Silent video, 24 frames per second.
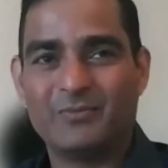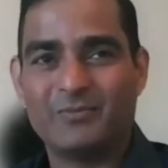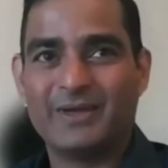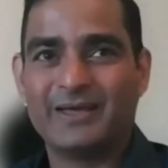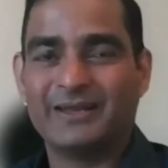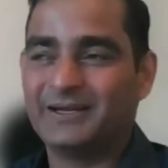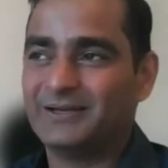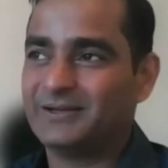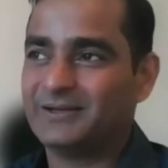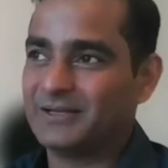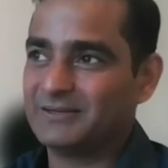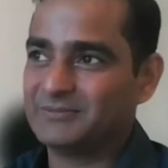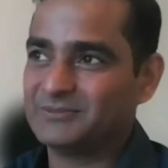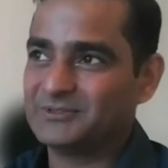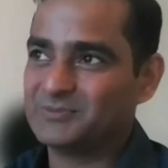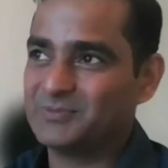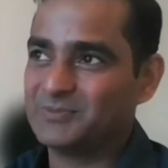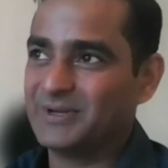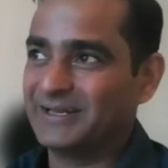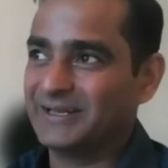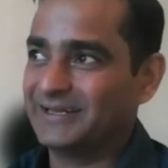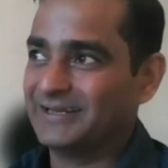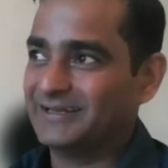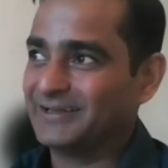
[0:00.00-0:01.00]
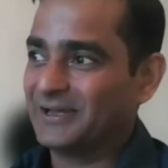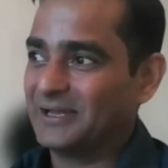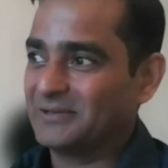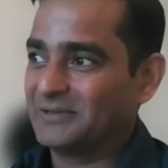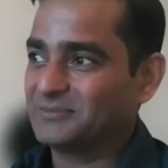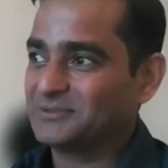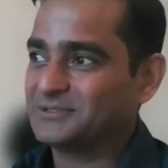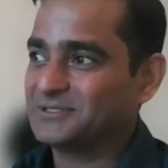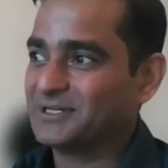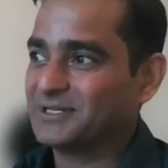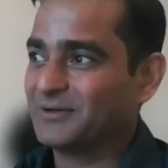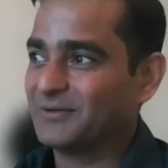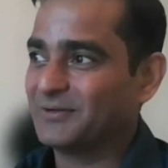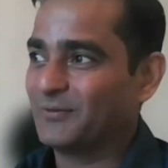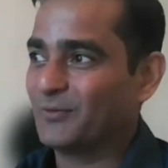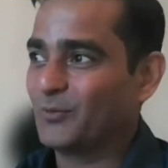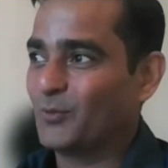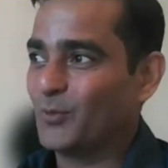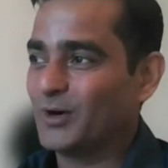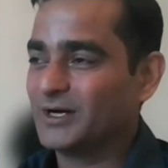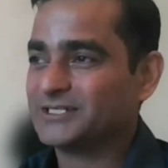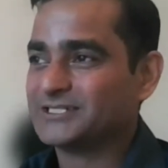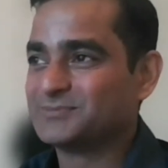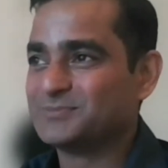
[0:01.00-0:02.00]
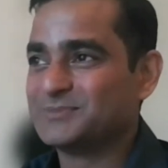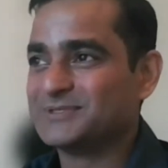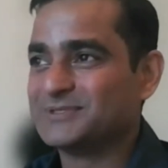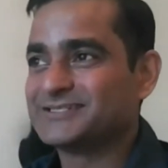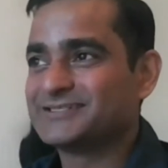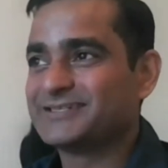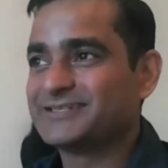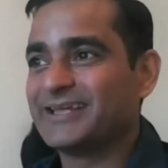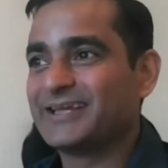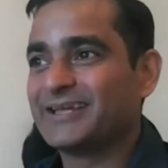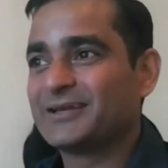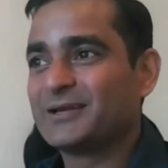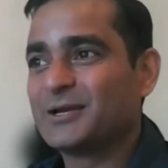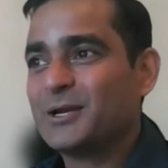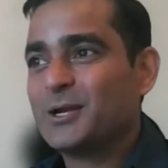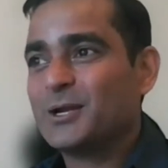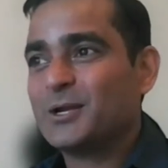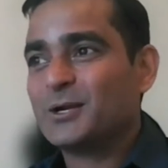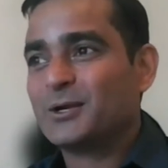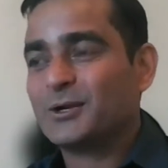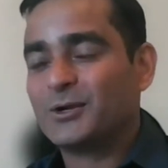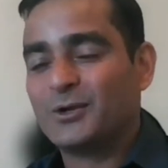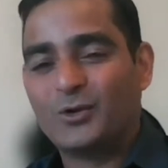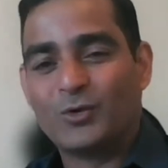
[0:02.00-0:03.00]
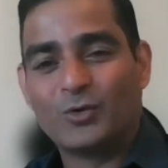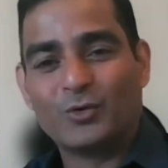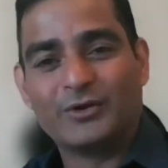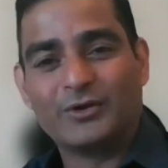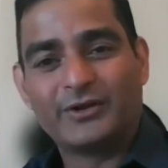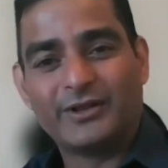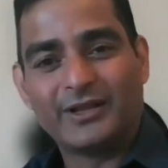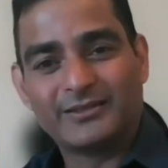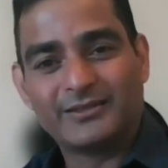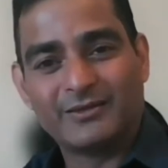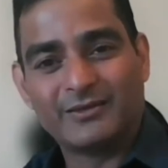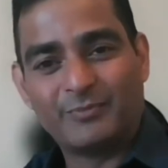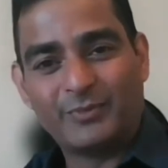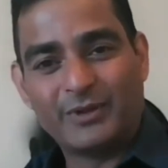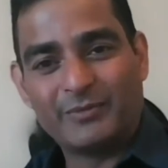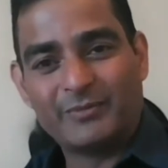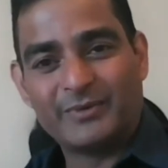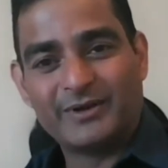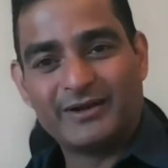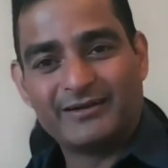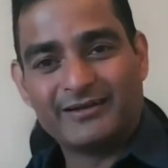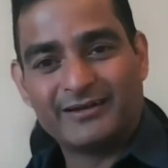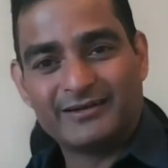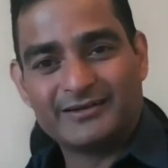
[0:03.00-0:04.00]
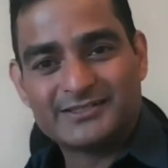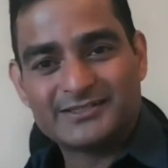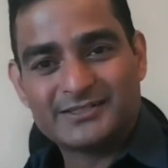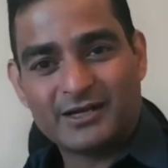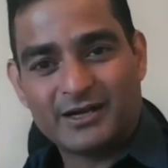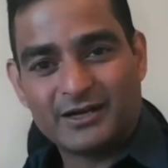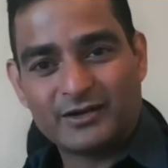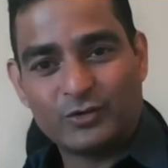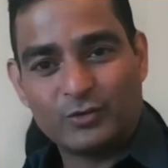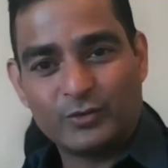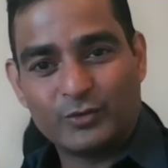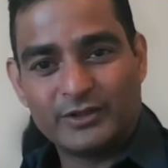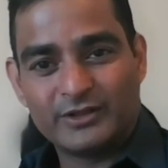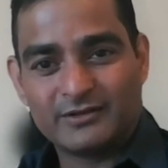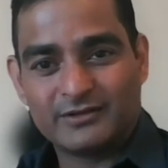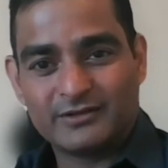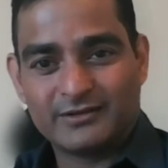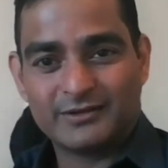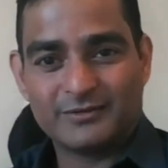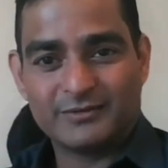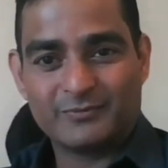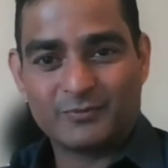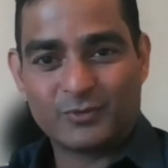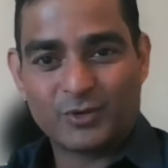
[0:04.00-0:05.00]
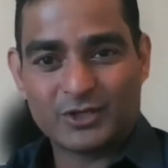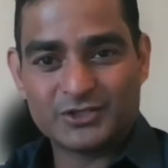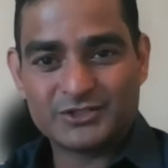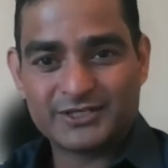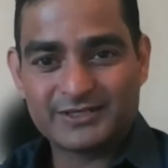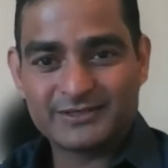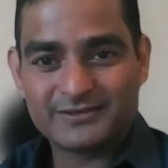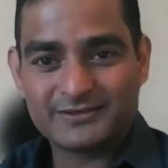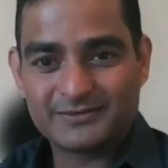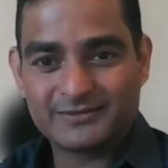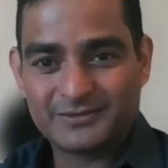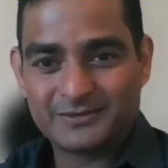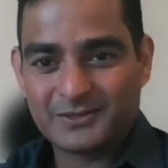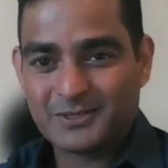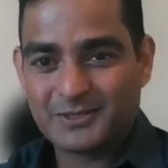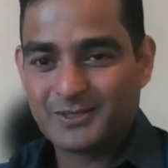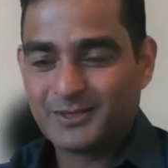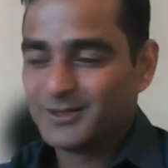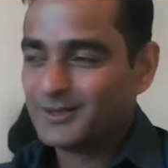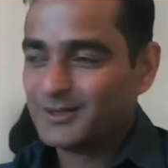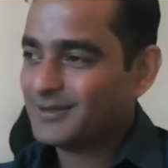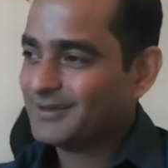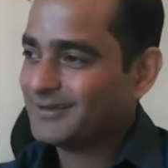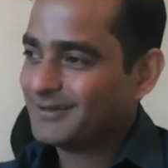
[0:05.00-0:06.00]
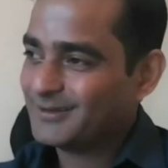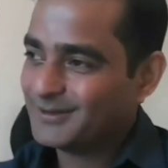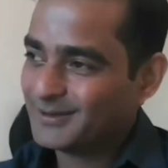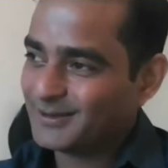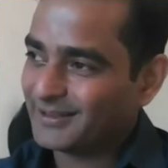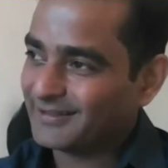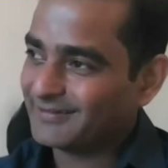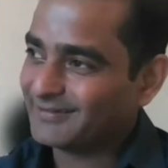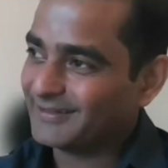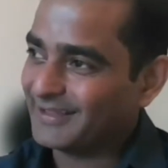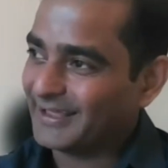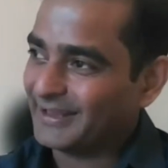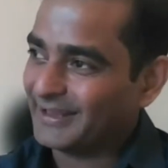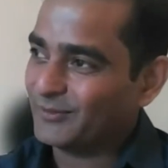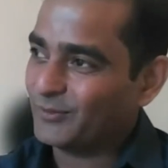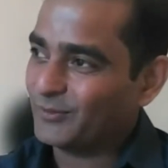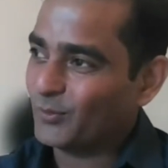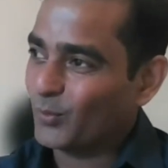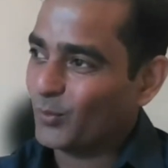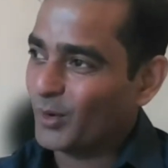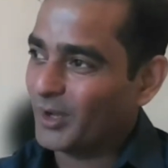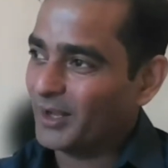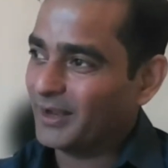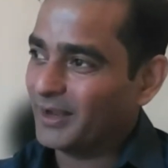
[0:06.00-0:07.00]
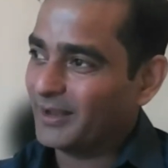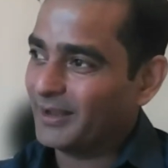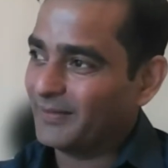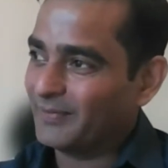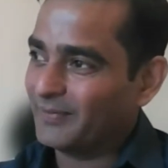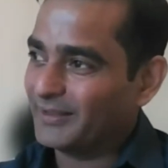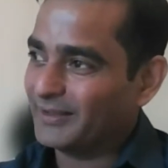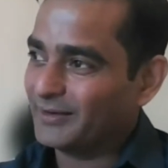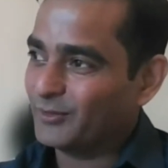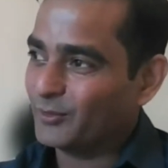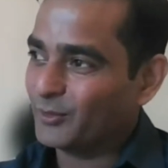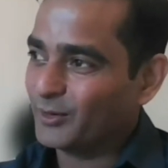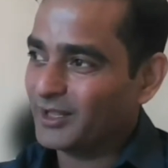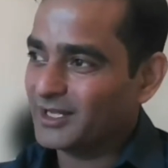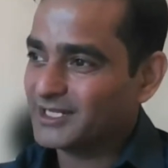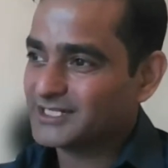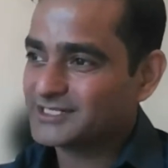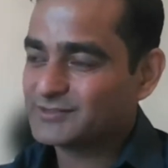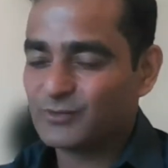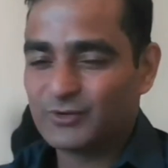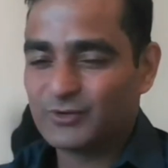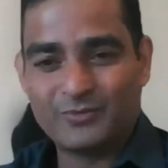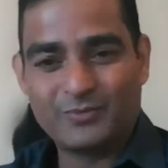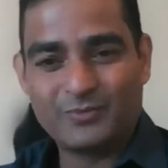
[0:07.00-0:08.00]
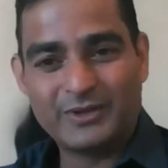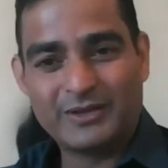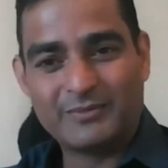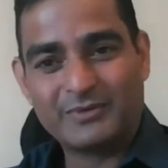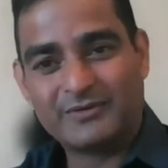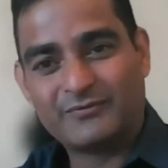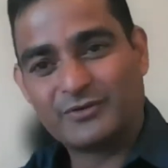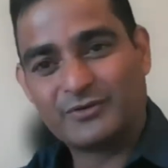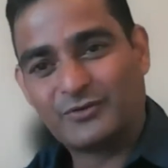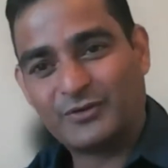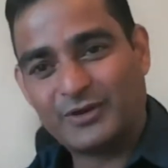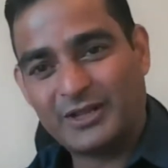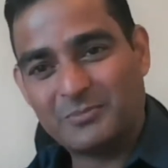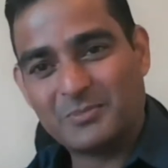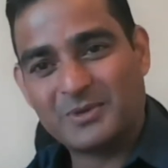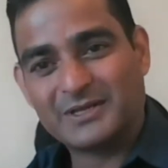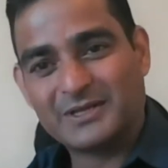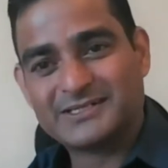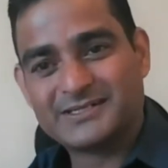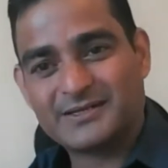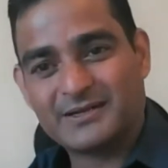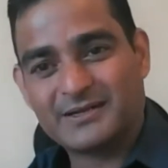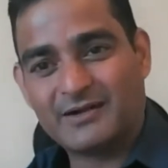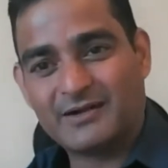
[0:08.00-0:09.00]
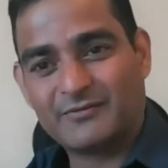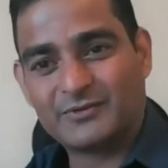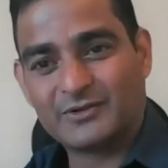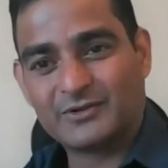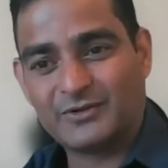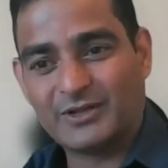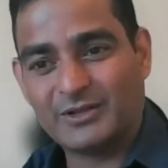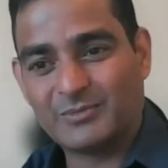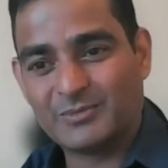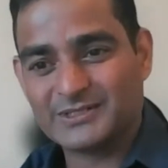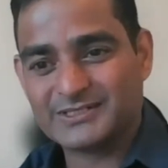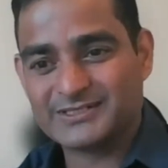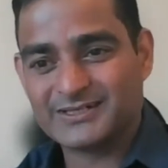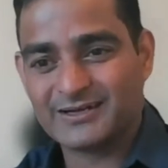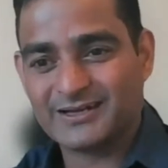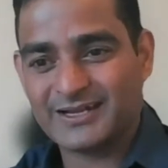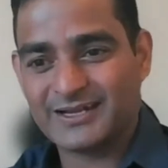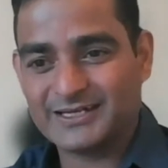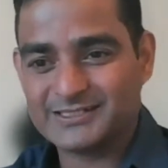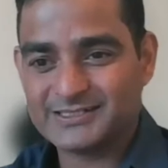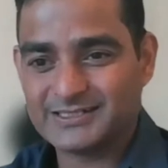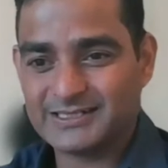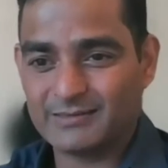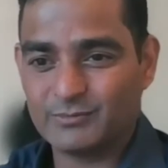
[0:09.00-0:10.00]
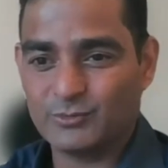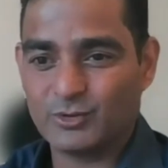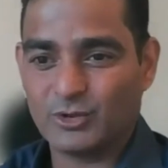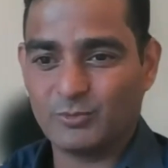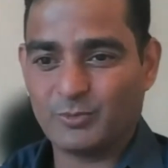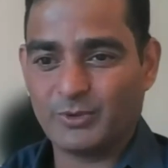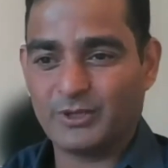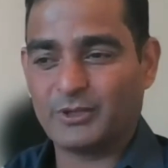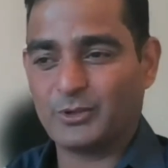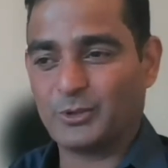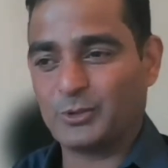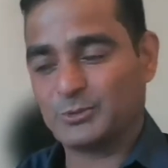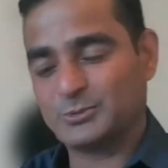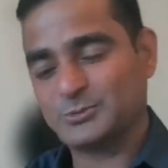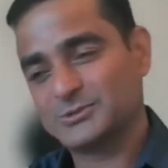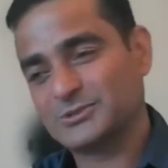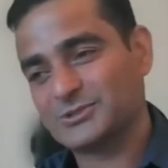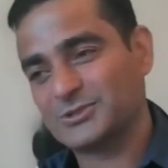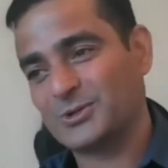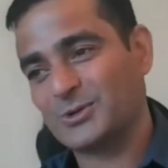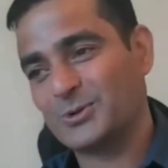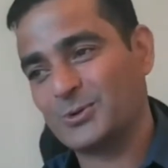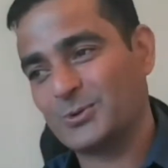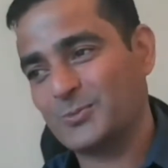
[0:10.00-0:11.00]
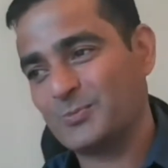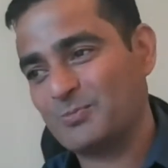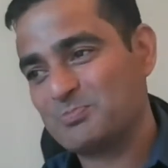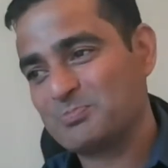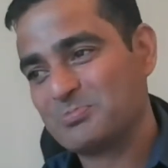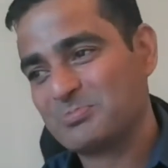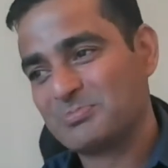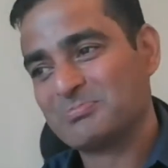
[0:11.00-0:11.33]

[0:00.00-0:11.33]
many times. The worst mistake, don't take the payment and start doing the project. and then don't ask for the payment for 3 months. And after 3 months, the client said, I'm not paying you.